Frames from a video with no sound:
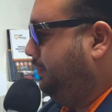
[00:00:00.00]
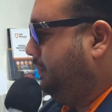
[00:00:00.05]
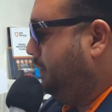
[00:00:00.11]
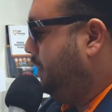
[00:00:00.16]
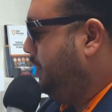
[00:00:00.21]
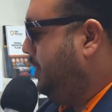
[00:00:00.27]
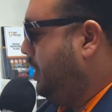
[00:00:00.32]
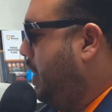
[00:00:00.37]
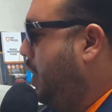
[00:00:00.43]

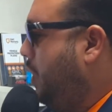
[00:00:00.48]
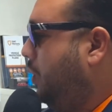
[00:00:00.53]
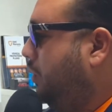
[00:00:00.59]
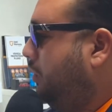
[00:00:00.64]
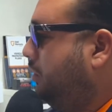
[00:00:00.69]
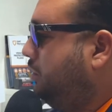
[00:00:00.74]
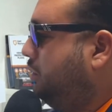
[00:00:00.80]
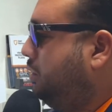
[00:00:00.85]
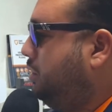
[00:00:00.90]
So
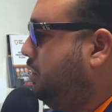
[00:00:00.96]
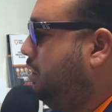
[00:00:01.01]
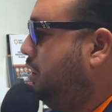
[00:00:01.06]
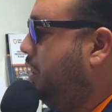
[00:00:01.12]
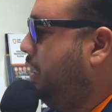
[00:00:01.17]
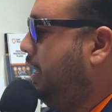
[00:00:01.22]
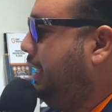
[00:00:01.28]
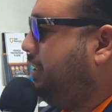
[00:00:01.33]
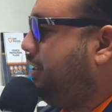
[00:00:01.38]

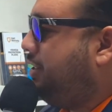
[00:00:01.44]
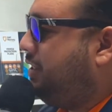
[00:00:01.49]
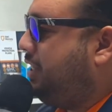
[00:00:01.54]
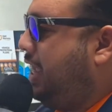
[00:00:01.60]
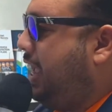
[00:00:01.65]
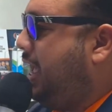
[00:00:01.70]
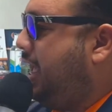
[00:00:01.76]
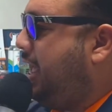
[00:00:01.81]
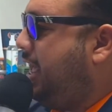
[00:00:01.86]
let's
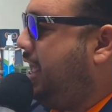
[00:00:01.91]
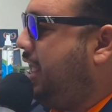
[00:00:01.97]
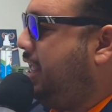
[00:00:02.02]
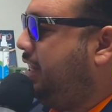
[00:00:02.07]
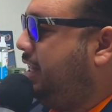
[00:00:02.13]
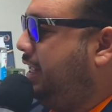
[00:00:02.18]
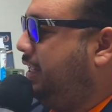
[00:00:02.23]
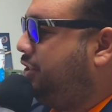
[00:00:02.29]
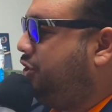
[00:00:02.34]

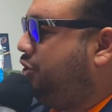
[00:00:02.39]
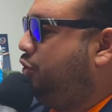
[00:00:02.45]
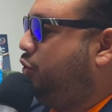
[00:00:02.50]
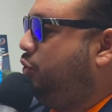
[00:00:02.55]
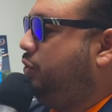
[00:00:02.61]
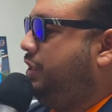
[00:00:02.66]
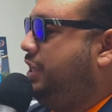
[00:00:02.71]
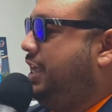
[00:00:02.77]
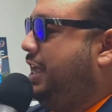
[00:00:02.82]

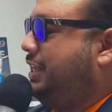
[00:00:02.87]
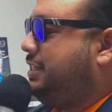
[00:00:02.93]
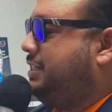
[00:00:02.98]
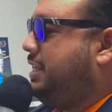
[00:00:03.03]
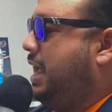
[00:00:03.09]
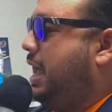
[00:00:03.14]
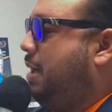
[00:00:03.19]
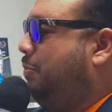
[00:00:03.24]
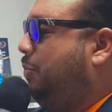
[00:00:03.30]
do the
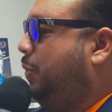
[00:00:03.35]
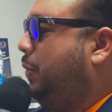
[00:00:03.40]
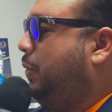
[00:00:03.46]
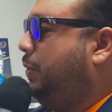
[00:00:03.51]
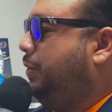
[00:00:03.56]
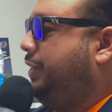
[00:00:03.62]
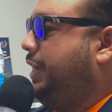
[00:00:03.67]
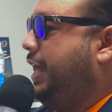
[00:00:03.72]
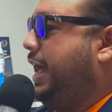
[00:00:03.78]

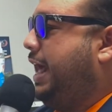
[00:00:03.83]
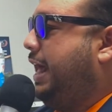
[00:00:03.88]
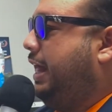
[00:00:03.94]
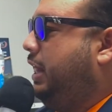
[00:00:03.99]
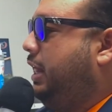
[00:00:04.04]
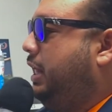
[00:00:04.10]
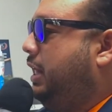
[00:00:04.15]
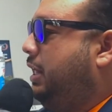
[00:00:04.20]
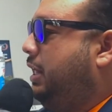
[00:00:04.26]
example that